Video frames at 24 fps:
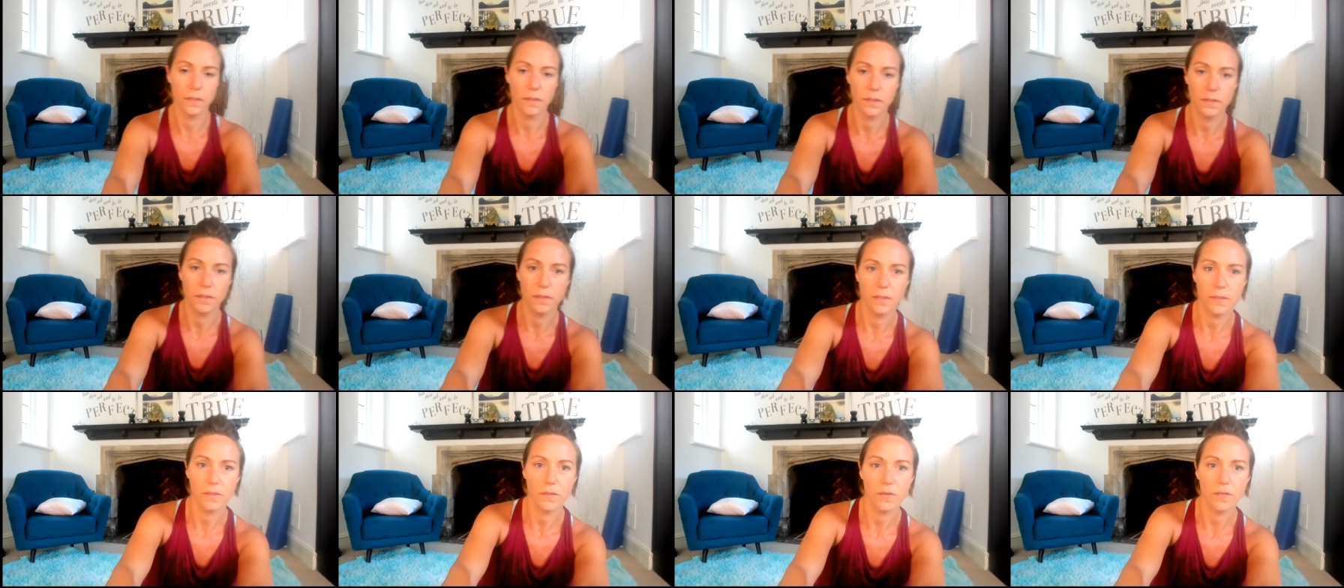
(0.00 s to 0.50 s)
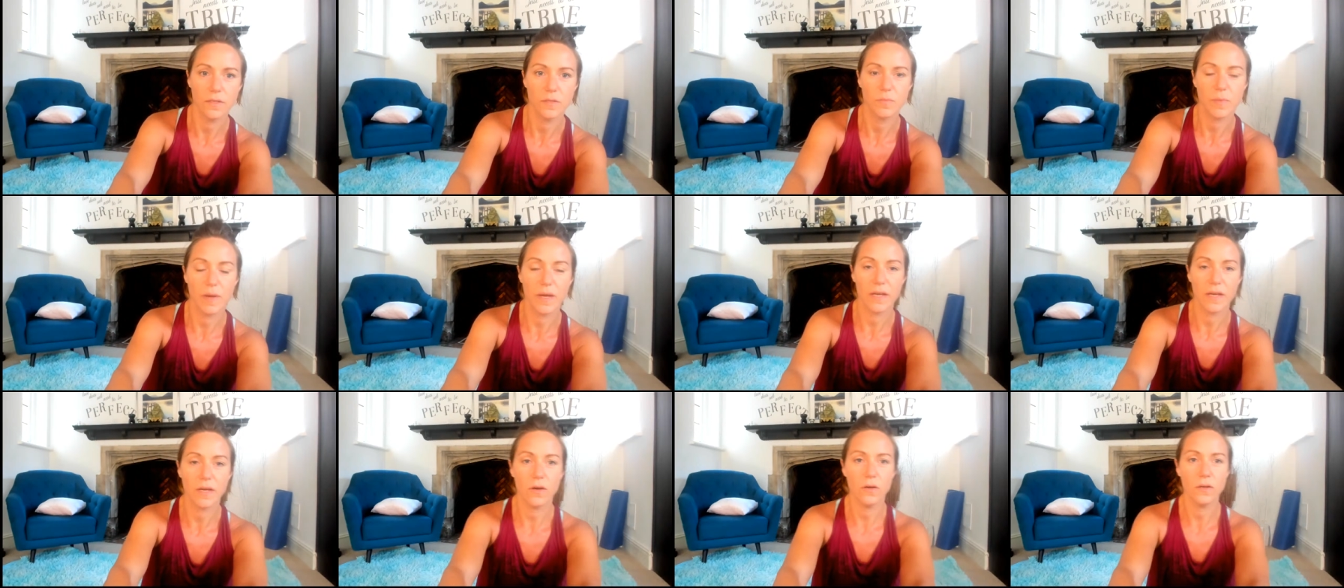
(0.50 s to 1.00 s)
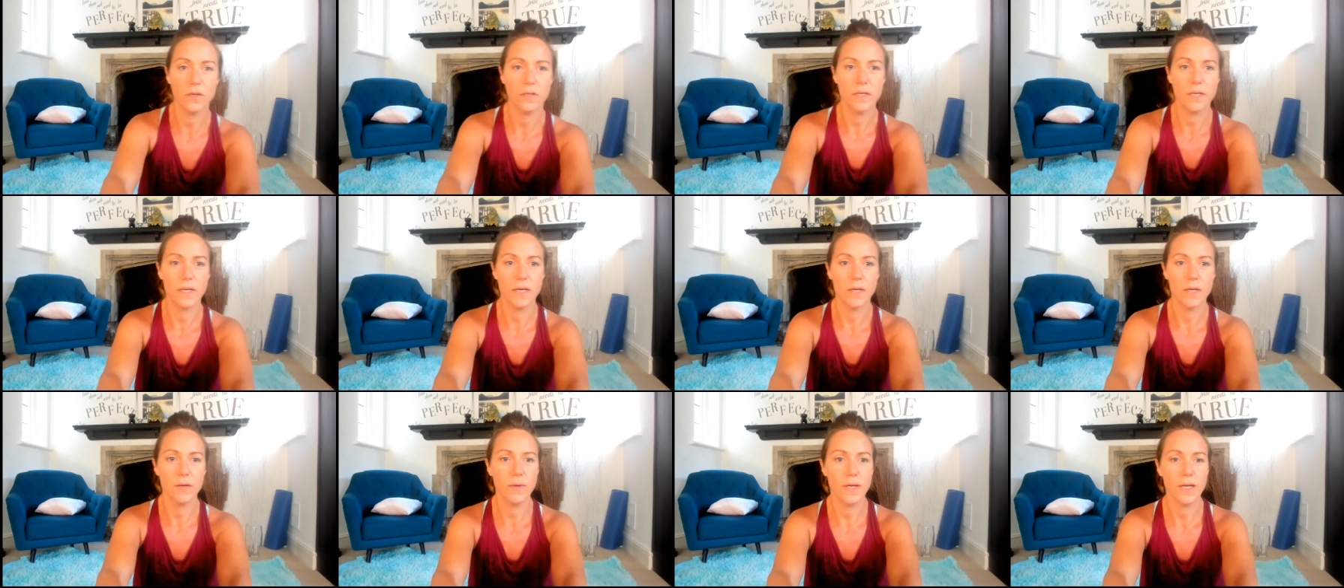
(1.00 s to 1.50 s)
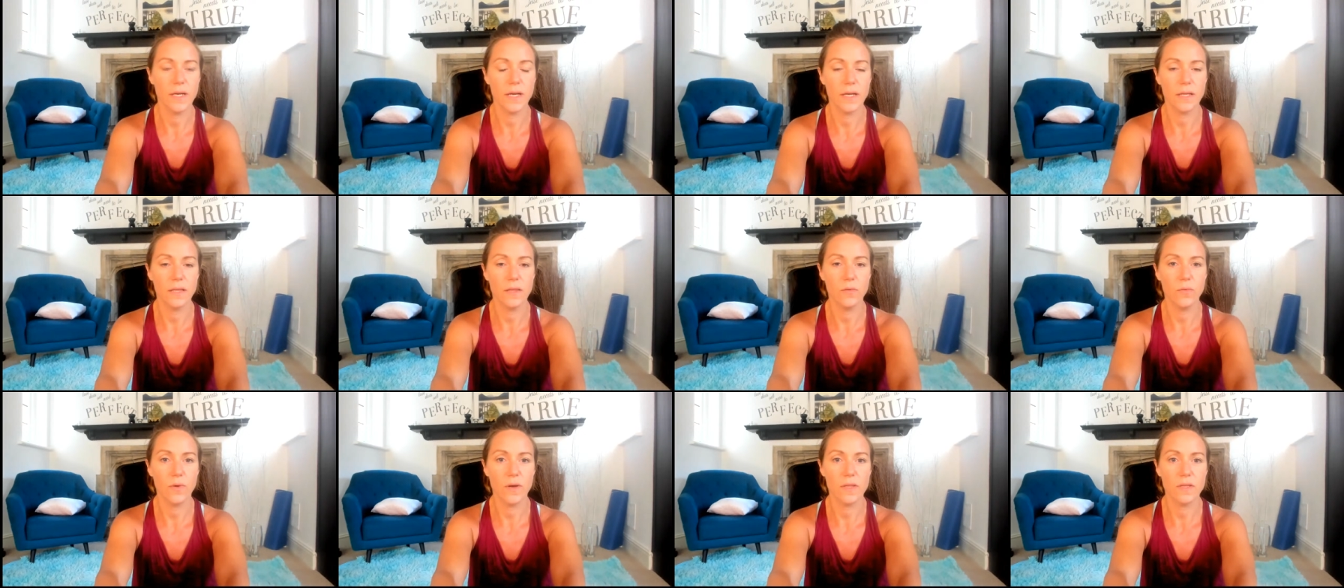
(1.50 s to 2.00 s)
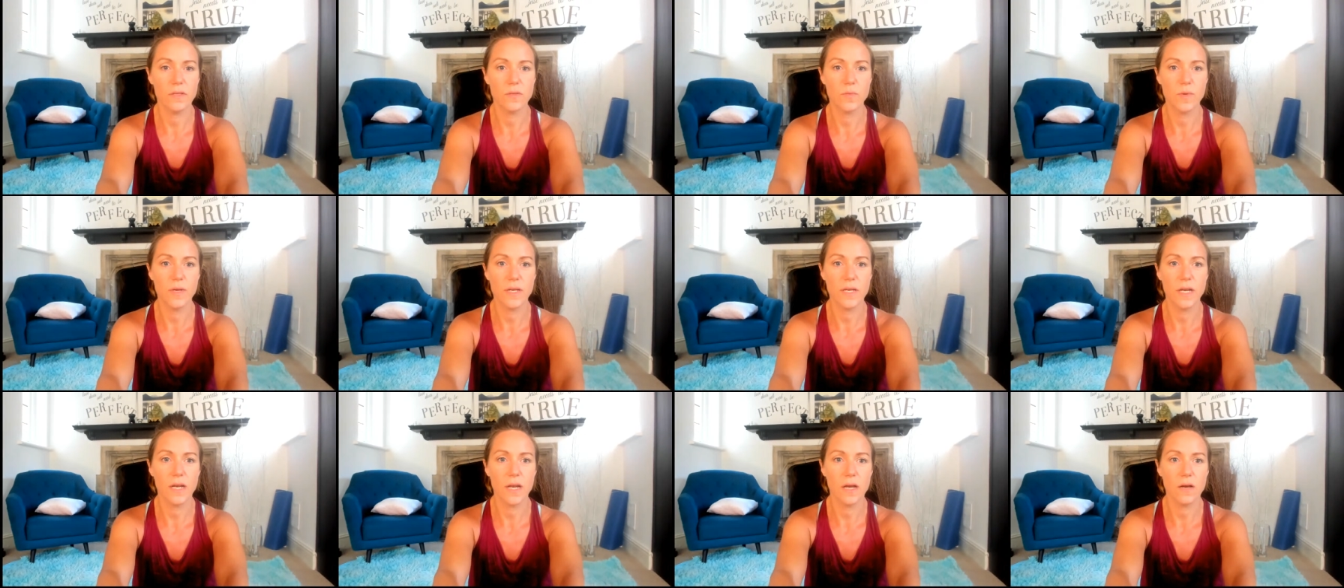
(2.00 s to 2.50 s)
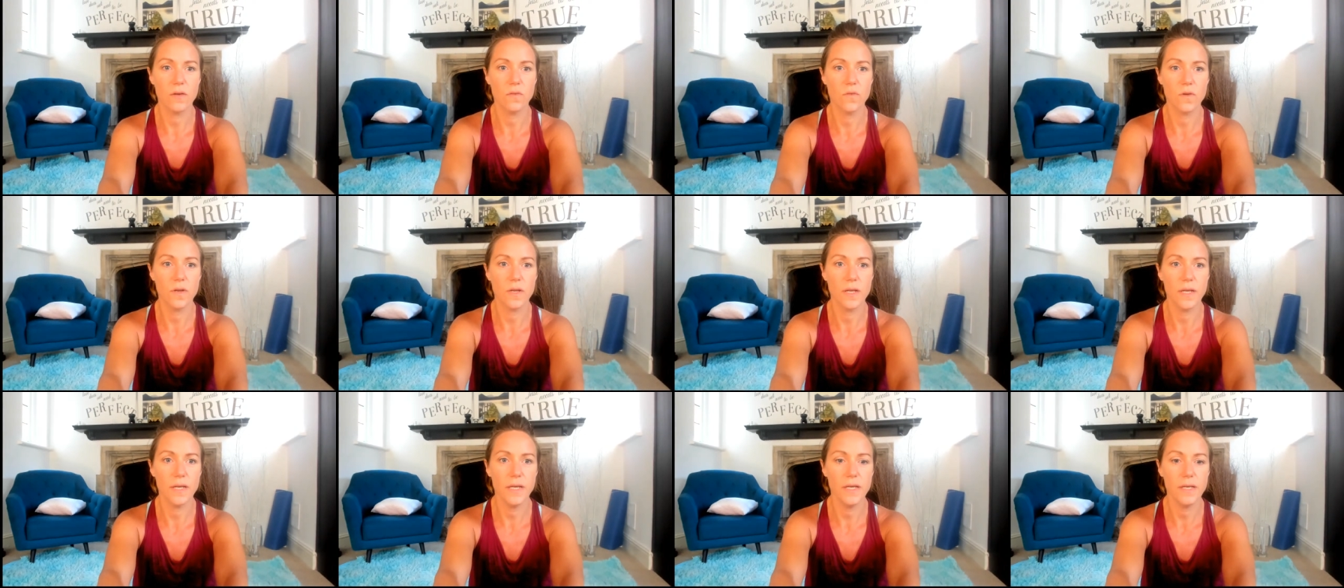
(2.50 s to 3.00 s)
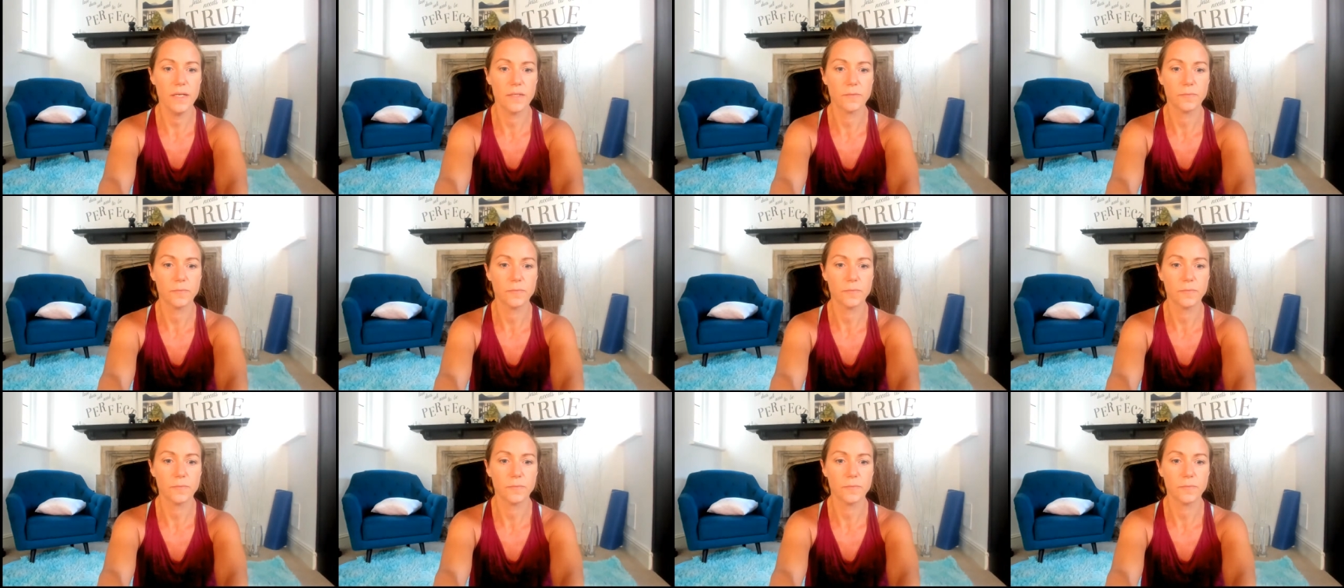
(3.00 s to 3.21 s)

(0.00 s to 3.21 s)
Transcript: a nice bank holiday weekend. The weather's been lovely.